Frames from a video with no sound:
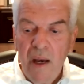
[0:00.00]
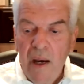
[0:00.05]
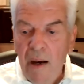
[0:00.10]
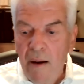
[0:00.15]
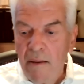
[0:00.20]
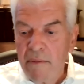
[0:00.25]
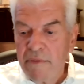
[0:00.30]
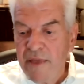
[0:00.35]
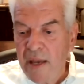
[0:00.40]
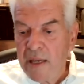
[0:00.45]

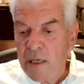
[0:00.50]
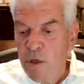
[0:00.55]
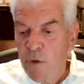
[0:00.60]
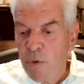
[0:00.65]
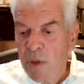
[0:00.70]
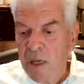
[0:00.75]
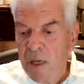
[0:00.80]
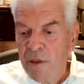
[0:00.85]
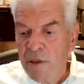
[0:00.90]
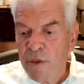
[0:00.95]
Uh, thank you,
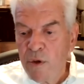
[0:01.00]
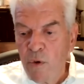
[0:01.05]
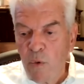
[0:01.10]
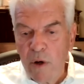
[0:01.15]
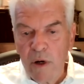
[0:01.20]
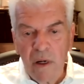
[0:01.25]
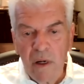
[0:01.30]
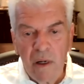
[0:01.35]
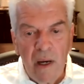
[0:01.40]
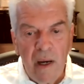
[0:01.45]
Keith
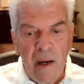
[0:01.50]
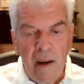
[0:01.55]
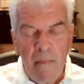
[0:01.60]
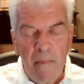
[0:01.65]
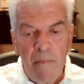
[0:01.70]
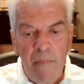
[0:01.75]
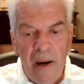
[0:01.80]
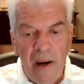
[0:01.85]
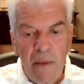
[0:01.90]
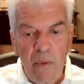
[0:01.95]
York.
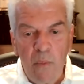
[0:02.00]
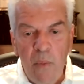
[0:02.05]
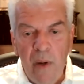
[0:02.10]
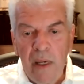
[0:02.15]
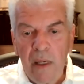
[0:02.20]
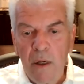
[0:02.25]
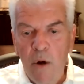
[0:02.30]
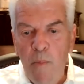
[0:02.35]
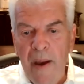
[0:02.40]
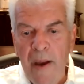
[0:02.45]
Um, by the
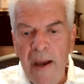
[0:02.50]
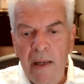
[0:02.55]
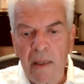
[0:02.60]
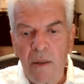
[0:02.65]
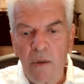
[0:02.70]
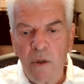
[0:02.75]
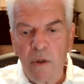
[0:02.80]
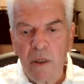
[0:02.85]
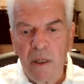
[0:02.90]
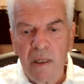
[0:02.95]
way, go back
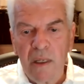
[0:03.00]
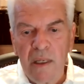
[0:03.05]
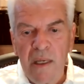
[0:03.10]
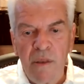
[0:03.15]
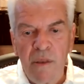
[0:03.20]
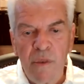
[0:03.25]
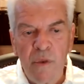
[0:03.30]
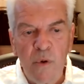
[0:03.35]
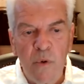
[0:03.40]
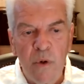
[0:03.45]
and look at
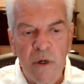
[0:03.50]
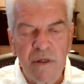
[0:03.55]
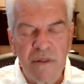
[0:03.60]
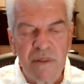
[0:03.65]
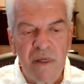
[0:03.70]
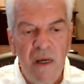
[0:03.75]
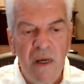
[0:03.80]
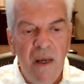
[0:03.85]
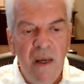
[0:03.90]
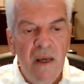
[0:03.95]
Keith
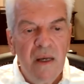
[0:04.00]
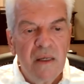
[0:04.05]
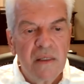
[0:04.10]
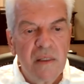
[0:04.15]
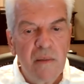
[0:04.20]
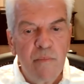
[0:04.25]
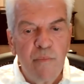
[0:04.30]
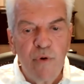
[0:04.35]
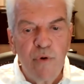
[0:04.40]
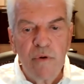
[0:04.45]
York's
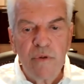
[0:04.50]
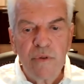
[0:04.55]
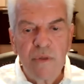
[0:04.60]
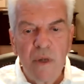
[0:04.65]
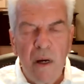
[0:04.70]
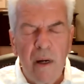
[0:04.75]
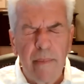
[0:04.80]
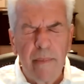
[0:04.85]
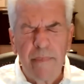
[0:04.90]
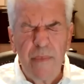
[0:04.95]
Sim Bruce,
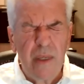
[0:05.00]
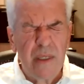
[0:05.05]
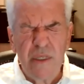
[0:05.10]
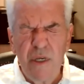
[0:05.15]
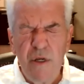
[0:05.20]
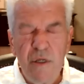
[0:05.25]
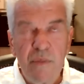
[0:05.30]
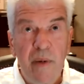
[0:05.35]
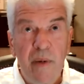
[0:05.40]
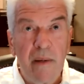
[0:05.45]
uh,
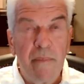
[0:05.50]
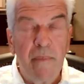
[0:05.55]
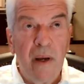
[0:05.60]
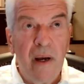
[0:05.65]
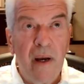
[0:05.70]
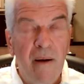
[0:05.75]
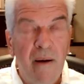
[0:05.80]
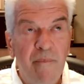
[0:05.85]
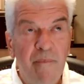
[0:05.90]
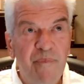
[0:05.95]
excuse me,
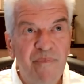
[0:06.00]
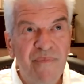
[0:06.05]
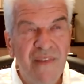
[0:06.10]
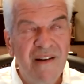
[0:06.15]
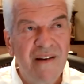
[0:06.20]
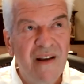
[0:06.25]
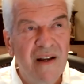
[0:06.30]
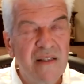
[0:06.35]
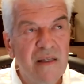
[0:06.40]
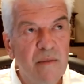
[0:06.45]
um,
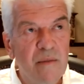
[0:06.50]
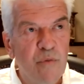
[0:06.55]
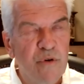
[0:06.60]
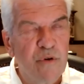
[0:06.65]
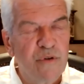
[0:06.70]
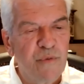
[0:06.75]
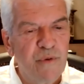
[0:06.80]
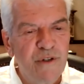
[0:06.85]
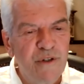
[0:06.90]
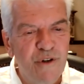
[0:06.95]
not Sim
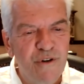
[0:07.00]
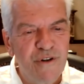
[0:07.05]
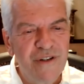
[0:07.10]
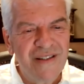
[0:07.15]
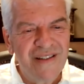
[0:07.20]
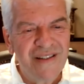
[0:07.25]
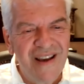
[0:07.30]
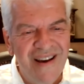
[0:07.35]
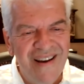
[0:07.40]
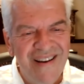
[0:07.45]
Bruce,
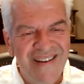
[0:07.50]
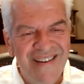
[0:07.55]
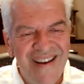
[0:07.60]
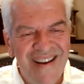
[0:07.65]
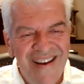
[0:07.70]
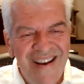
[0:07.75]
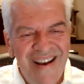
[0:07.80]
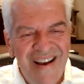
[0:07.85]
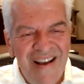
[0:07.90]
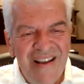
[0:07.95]
Richards, uh,
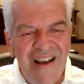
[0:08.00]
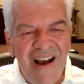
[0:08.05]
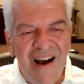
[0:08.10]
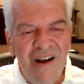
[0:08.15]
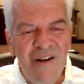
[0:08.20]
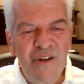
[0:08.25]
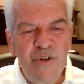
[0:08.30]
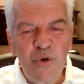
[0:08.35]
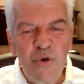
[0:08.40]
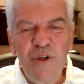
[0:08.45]

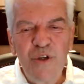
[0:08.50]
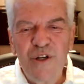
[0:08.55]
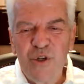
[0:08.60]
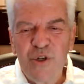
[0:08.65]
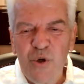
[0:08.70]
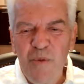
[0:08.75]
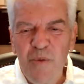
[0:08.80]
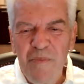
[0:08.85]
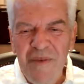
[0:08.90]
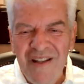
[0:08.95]
uh, Julius
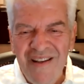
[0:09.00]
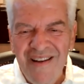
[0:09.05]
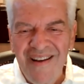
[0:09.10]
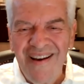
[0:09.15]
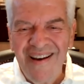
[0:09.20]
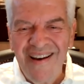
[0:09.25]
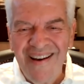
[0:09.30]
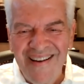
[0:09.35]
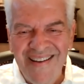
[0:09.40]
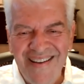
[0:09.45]

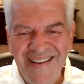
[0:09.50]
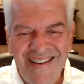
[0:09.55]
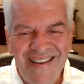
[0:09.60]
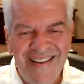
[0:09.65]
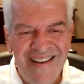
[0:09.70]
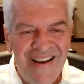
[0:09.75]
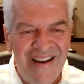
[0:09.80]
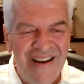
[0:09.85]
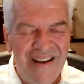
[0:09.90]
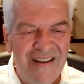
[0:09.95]
Shulman uh,
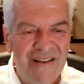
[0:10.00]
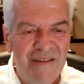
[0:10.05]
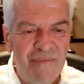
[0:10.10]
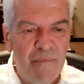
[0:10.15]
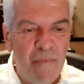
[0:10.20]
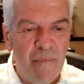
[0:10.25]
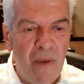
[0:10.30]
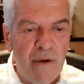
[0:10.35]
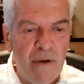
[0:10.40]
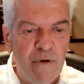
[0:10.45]
uh,
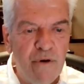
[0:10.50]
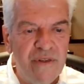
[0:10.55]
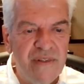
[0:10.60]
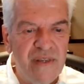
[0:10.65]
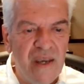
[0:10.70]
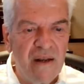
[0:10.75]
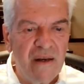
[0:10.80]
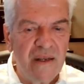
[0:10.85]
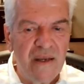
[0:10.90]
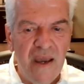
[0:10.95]
Modern
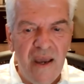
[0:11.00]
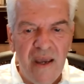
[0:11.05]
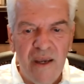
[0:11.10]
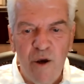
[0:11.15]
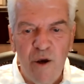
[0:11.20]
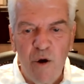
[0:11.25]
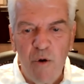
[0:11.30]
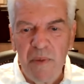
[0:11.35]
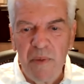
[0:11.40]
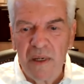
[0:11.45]
San
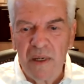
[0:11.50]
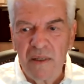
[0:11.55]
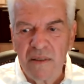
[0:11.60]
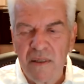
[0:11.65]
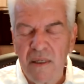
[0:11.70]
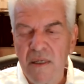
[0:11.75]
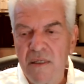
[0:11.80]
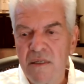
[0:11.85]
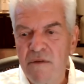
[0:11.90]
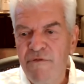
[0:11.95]
Diego because
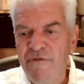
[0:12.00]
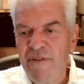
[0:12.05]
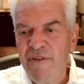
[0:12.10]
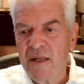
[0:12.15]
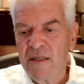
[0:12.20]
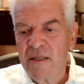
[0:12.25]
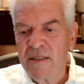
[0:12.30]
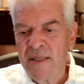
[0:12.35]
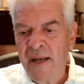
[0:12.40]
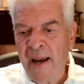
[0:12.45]
it is a
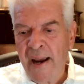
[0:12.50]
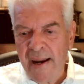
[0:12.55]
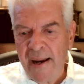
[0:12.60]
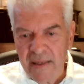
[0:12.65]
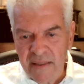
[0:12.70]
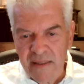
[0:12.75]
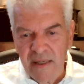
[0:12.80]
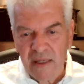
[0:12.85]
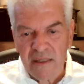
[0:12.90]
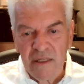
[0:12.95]

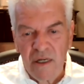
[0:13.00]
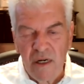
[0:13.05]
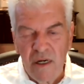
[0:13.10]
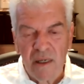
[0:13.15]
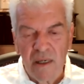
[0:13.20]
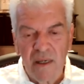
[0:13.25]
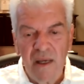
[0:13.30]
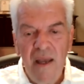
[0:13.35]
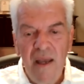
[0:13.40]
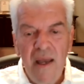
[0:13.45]
fantastic
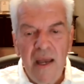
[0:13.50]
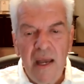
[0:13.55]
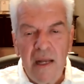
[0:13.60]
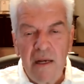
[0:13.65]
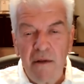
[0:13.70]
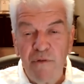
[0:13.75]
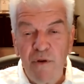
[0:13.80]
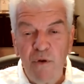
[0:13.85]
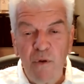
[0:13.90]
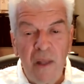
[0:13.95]
talk.
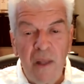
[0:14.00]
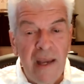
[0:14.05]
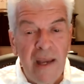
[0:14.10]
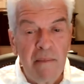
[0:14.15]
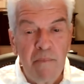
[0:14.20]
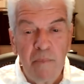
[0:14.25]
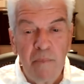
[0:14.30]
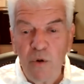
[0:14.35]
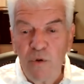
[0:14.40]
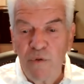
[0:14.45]
And if you
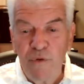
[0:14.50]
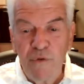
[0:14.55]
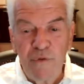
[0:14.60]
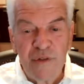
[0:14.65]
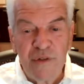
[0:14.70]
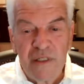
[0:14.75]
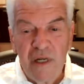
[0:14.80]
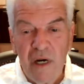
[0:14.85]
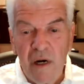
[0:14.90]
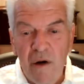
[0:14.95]
like beautiful
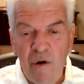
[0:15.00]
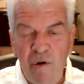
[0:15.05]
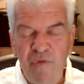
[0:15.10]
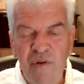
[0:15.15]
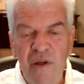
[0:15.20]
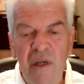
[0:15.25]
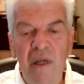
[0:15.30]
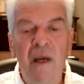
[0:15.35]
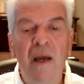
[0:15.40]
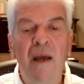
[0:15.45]

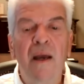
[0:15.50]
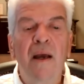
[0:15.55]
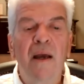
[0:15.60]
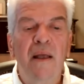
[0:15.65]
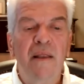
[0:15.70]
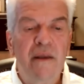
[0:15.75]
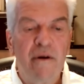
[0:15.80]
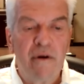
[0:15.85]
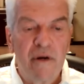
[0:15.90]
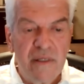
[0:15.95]
photography,
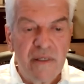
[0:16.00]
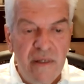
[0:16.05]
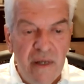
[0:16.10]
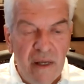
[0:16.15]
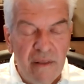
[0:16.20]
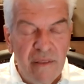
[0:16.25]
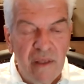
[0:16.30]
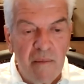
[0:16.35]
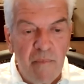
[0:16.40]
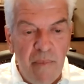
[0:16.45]
there is
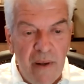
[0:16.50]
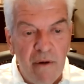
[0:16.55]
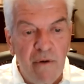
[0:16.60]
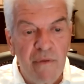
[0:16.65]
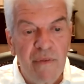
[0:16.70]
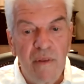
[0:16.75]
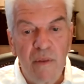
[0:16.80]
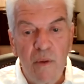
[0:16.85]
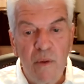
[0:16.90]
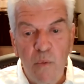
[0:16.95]
nothing
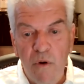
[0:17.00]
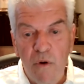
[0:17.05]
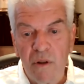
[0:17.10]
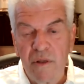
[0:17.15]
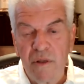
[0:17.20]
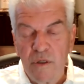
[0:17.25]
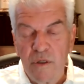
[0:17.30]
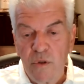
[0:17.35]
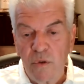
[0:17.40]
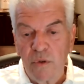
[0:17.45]
better than the work
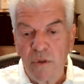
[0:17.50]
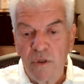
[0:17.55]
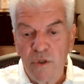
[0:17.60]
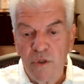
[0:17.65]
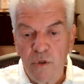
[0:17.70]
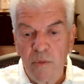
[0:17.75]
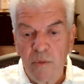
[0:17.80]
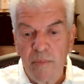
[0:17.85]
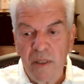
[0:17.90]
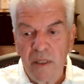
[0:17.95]
that Julius
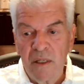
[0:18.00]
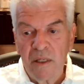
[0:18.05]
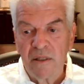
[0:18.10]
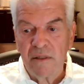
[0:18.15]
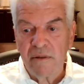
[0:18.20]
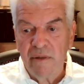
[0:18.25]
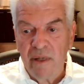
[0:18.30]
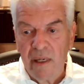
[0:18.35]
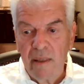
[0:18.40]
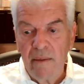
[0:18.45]
Shulman
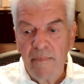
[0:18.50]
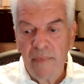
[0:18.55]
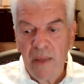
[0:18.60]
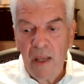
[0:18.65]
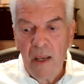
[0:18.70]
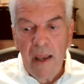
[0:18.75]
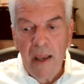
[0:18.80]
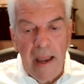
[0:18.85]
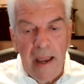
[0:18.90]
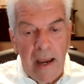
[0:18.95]
has done.
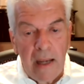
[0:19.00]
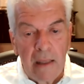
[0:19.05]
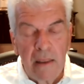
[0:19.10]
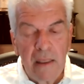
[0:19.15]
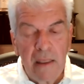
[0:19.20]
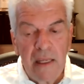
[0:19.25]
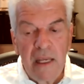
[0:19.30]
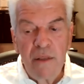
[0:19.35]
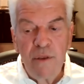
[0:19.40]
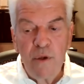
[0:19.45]

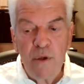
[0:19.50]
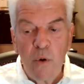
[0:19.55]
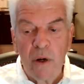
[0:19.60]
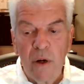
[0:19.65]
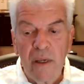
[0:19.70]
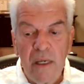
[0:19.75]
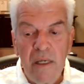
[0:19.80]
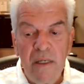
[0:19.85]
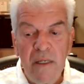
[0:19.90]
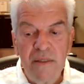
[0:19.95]
And Keith
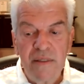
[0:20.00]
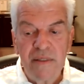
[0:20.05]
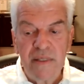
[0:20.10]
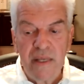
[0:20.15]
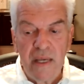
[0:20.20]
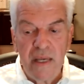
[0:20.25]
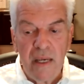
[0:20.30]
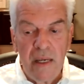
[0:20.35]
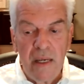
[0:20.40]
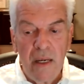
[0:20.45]
York is
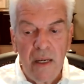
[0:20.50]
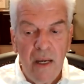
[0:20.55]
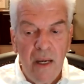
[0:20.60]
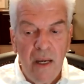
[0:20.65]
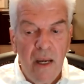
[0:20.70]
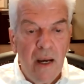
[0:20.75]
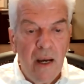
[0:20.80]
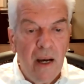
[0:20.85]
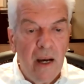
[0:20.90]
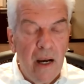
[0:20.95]
the
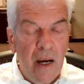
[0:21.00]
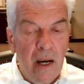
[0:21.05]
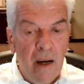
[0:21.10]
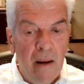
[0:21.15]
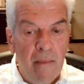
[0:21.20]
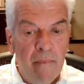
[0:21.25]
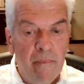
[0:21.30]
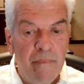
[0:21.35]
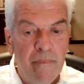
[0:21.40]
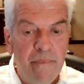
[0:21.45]

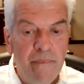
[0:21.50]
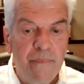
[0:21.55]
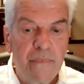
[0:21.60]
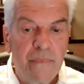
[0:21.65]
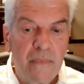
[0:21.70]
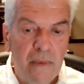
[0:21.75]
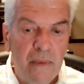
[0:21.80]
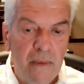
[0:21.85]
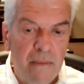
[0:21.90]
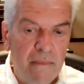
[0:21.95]
um,
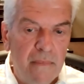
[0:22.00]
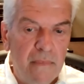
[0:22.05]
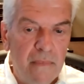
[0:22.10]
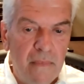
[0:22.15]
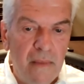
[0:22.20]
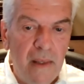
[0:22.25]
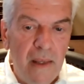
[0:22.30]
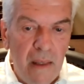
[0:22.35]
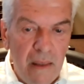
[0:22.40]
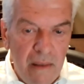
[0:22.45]

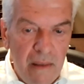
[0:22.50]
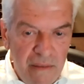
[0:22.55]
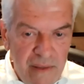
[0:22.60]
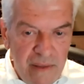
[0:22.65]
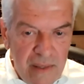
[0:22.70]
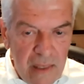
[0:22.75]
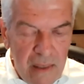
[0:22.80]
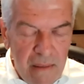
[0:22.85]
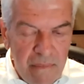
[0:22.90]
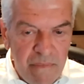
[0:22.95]

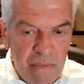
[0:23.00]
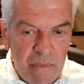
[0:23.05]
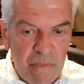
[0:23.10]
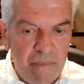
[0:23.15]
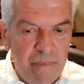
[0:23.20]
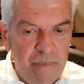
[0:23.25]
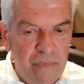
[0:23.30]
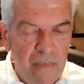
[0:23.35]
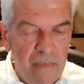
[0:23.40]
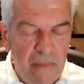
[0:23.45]
the
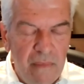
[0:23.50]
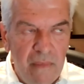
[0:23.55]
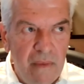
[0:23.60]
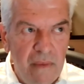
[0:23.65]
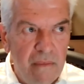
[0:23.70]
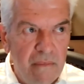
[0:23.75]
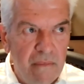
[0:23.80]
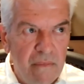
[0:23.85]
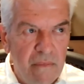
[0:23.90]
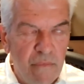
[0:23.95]

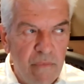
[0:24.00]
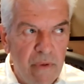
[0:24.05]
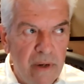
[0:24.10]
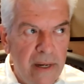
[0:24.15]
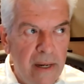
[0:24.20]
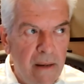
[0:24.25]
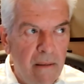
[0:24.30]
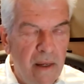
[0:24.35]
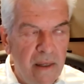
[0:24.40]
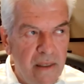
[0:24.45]

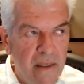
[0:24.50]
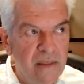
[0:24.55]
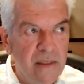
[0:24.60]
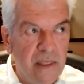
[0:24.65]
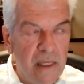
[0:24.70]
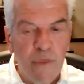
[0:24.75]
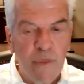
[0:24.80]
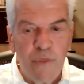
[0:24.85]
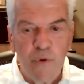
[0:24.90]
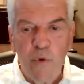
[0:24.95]
is
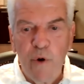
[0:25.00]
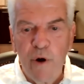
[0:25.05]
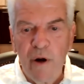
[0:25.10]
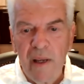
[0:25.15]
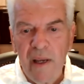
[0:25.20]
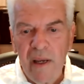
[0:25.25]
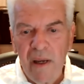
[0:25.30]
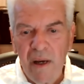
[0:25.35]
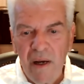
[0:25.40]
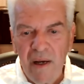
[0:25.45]
the
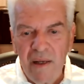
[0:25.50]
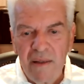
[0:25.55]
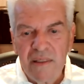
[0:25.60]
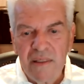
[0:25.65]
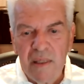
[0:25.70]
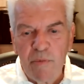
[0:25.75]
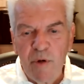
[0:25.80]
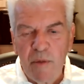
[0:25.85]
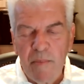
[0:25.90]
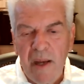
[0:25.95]
authority uh,
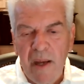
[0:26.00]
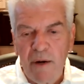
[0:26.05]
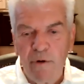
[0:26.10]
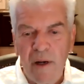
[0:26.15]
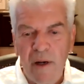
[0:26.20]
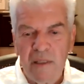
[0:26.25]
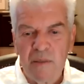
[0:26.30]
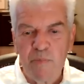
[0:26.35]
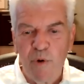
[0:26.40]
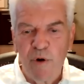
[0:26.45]
subject matter
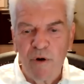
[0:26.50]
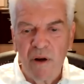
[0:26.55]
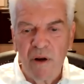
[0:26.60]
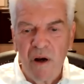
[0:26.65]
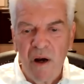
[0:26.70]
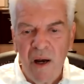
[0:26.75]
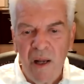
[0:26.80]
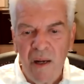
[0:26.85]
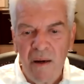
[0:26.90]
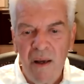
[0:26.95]
expert
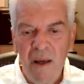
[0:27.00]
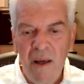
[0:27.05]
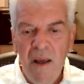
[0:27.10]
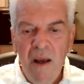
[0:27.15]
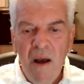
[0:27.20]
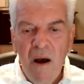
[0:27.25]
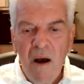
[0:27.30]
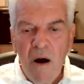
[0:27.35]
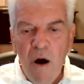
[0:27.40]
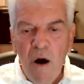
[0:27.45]
on
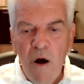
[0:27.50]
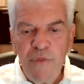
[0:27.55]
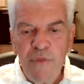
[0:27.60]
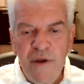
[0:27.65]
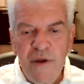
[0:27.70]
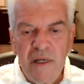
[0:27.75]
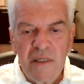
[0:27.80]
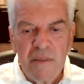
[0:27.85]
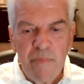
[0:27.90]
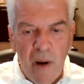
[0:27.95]
all
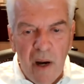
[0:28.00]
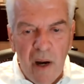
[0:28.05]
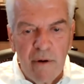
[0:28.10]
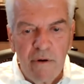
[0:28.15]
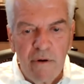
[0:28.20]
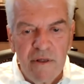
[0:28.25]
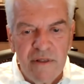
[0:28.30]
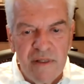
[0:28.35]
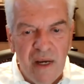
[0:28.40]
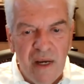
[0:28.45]
things
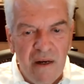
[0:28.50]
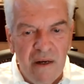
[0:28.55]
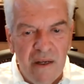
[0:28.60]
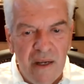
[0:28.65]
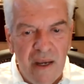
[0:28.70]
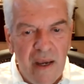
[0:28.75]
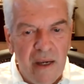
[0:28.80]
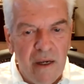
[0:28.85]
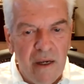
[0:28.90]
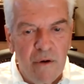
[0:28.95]
modern San
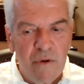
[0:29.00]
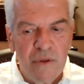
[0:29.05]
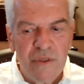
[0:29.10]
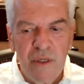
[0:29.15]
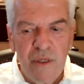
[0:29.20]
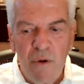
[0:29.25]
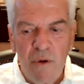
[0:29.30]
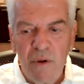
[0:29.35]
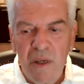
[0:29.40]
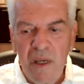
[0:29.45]
Diego.
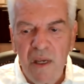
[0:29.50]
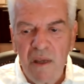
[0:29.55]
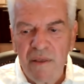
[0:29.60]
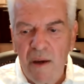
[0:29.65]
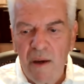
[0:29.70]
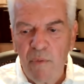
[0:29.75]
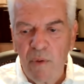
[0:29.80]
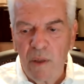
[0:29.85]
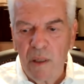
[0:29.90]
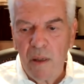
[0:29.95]
So Keith,
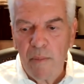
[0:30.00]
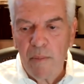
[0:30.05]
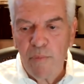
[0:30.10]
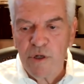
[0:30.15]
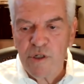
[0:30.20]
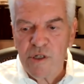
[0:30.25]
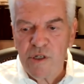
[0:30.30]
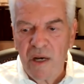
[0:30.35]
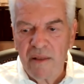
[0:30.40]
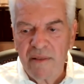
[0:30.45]
I really
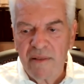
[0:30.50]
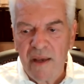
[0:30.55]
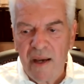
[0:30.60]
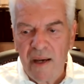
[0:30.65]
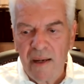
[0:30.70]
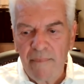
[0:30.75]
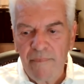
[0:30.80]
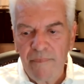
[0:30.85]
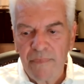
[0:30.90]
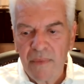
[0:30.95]
appreciate
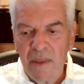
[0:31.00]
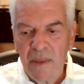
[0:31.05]
that.